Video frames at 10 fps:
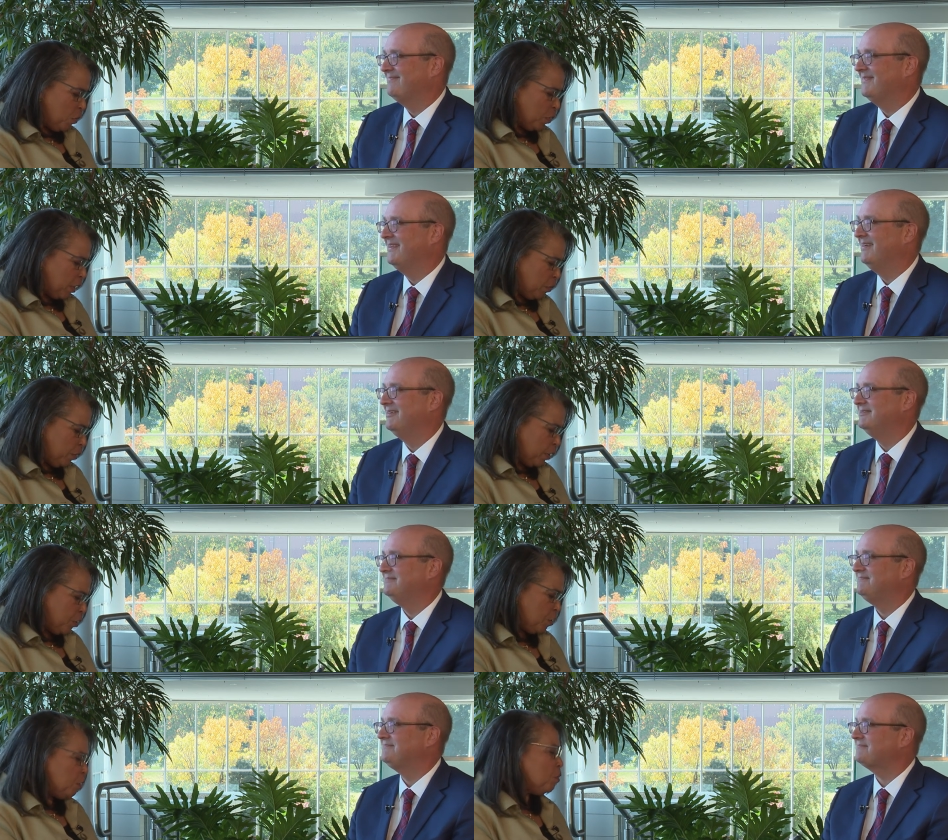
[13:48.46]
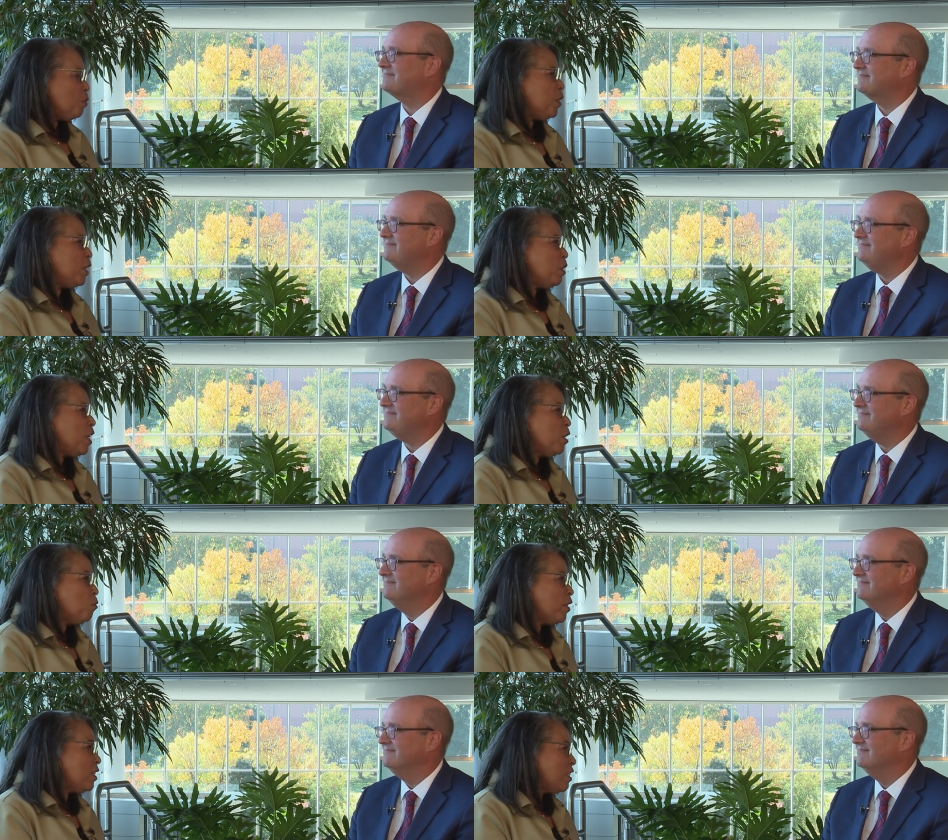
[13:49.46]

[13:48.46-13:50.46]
Speaker 1: really appreciate you being here with us